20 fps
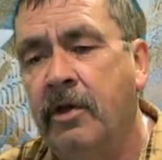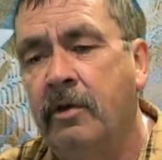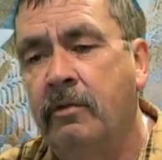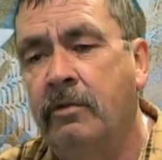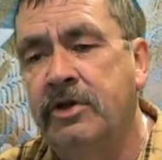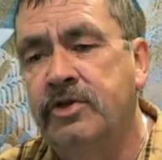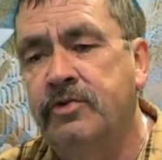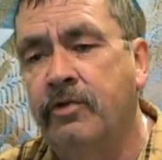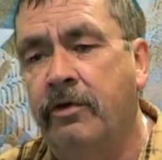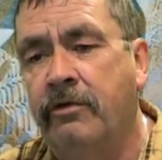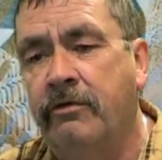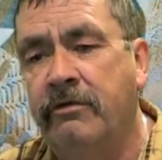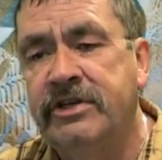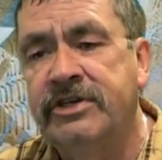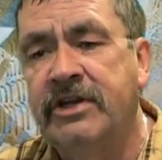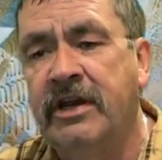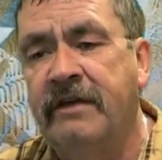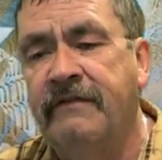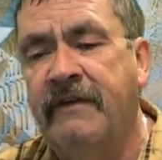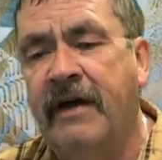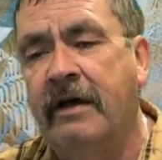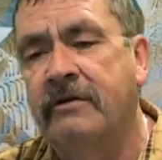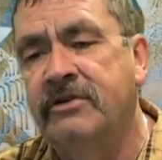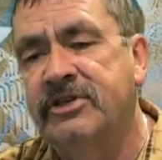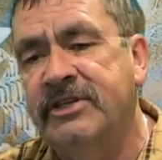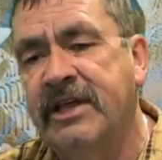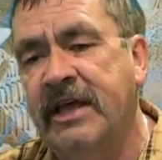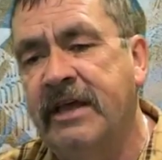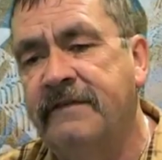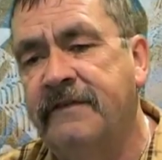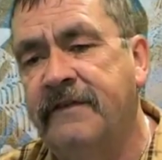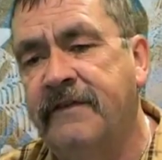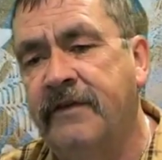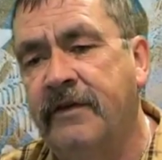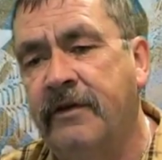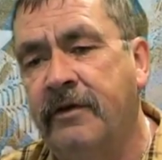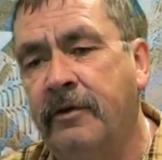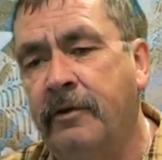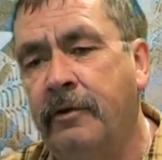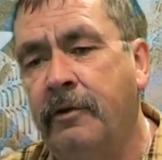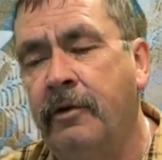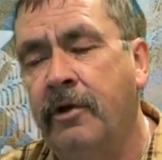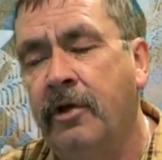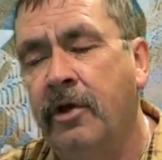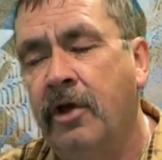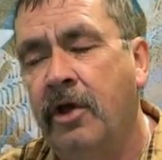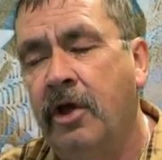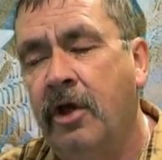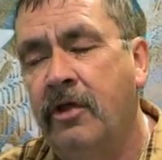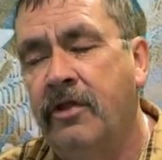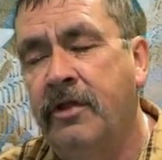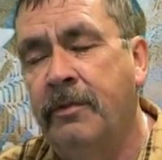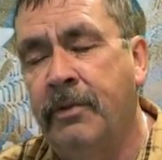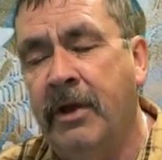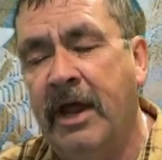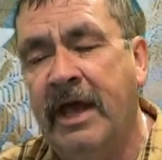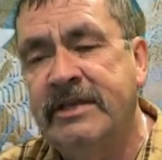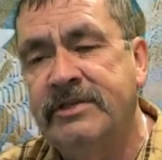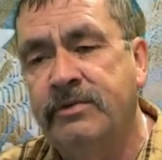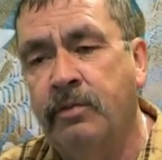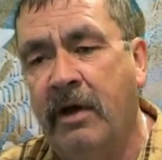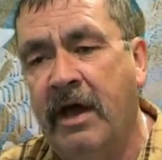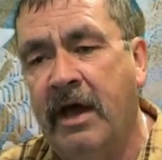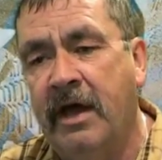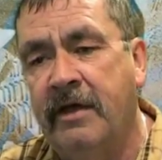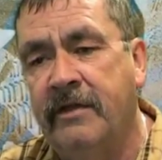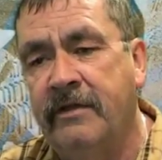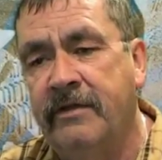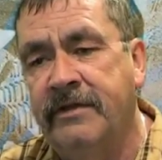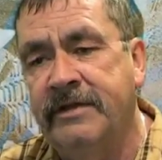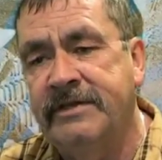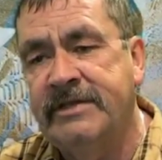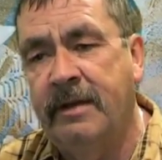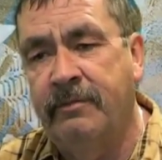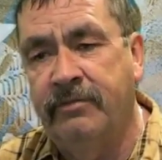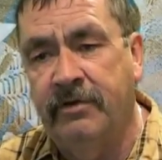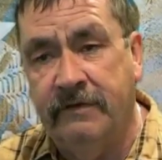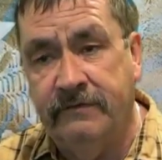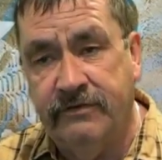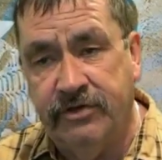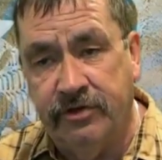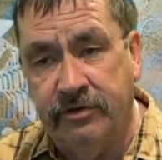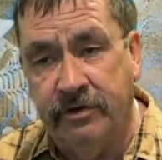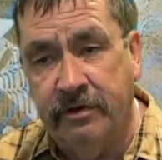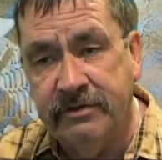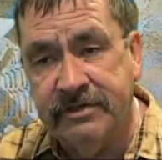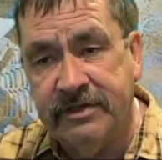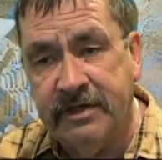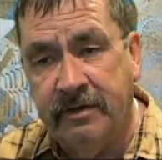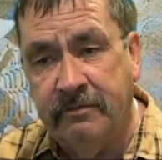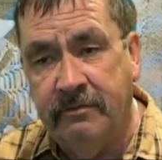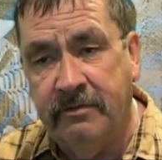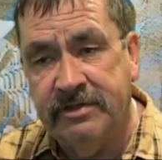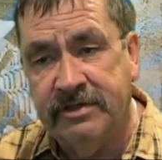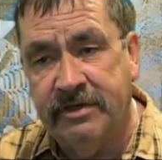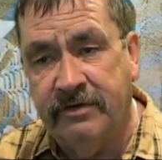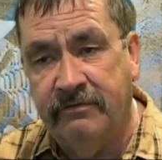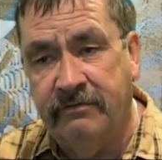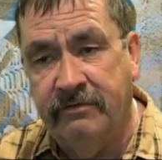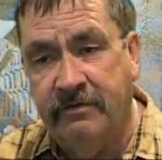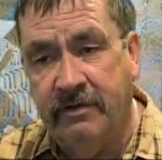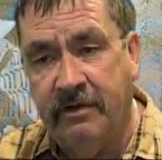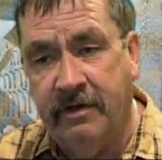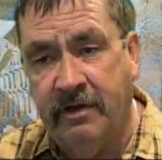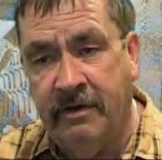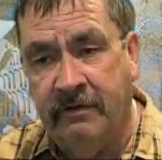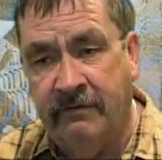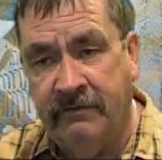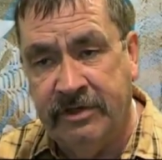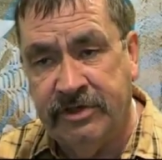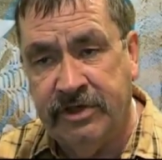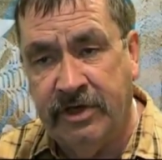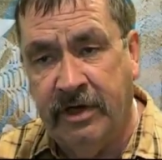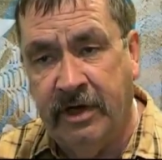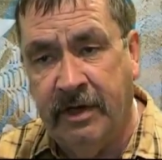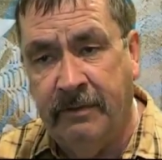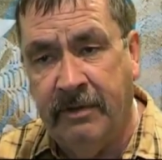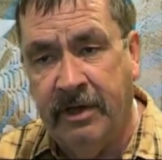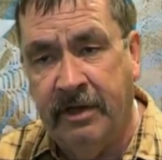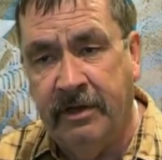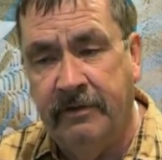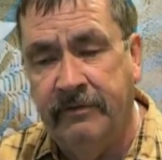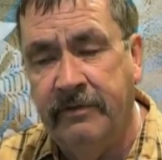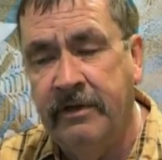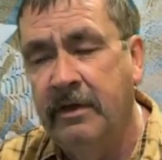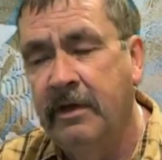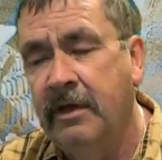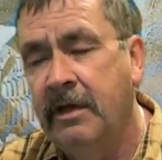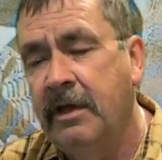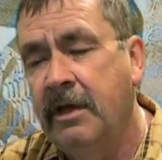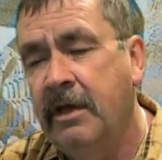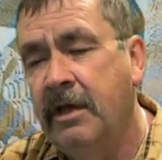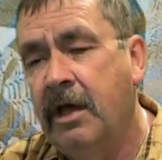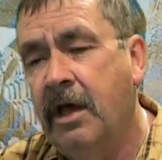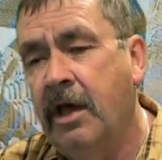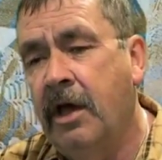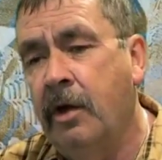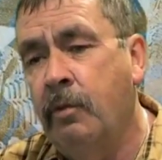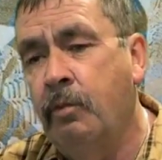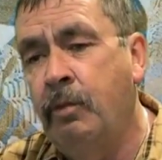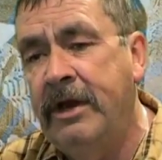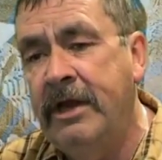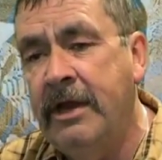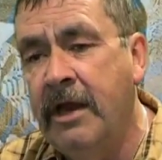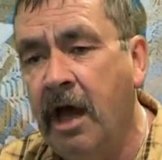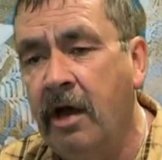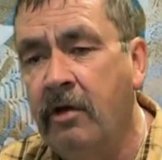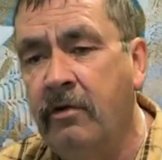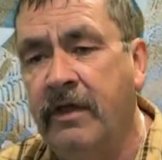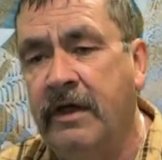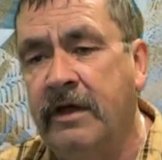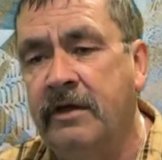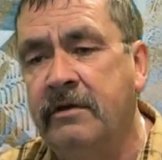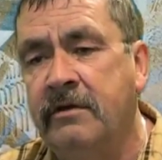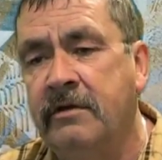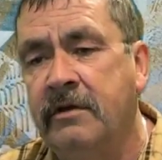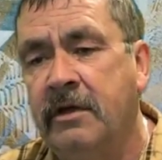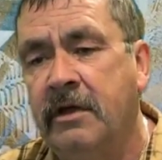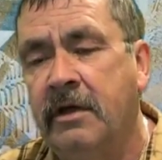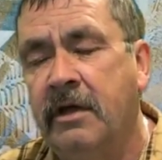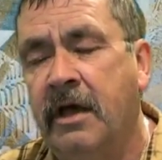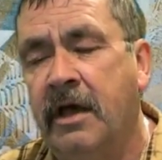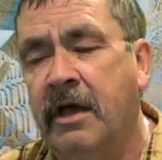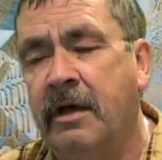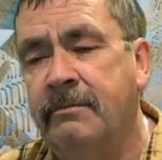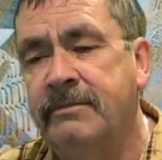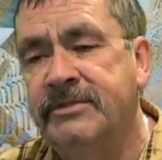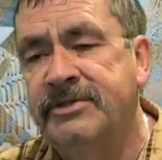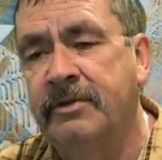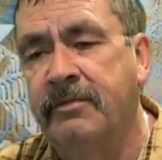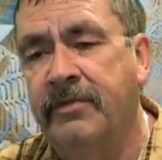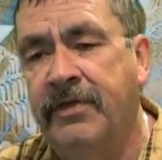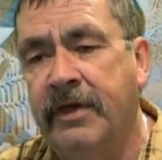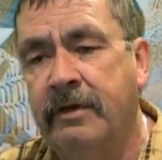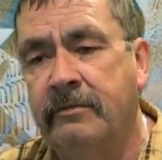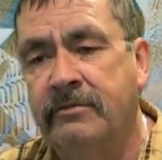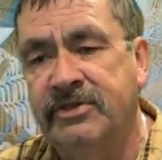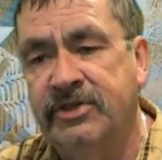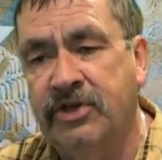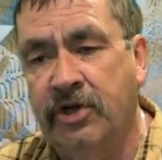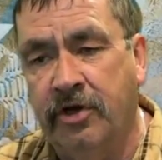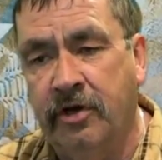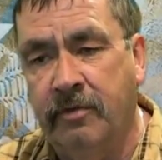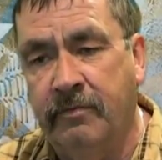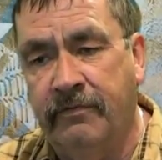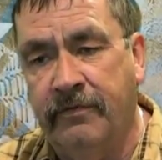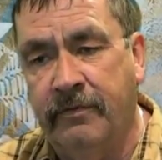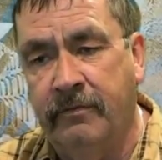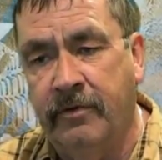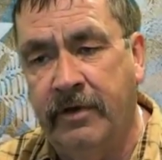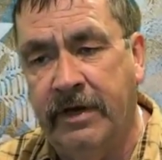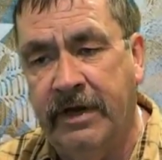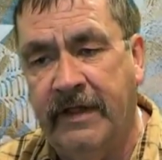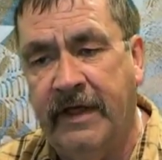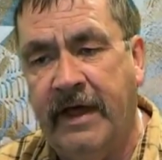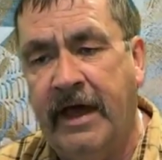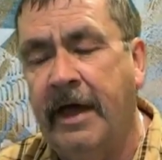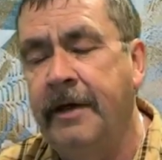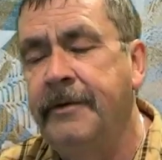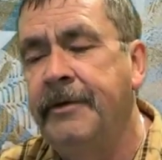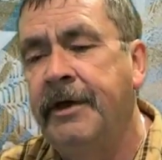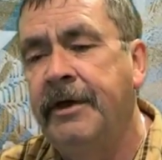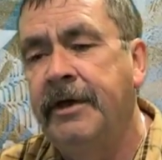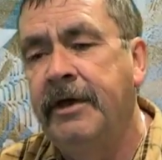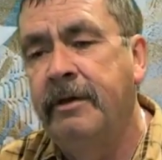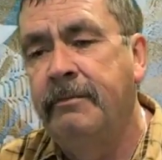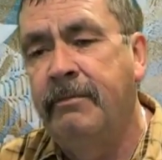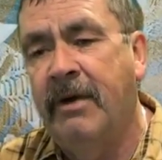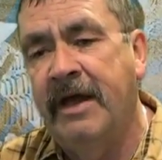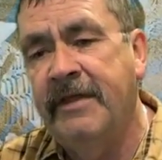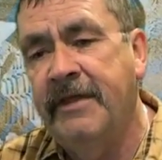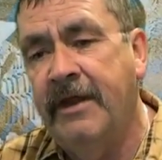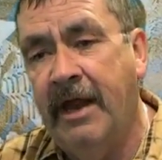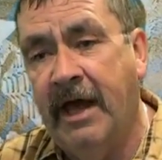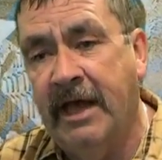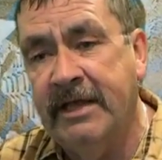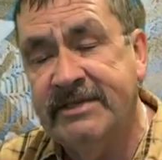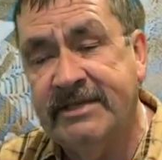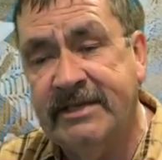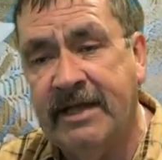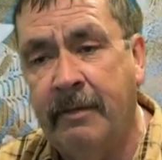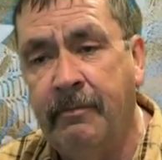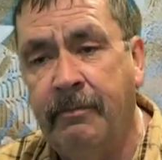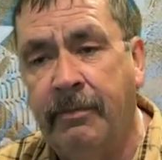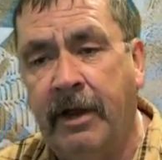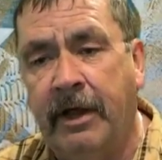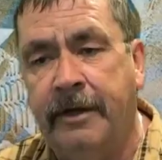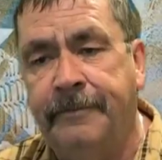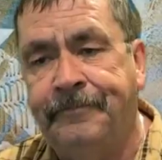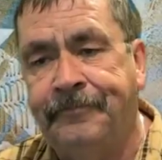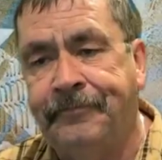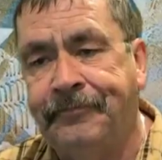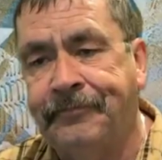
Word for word: which were originally vouchsafed to the place where the Temple of Jerusalem was originally built. We know that something was dug up from under there by the Knights Templar,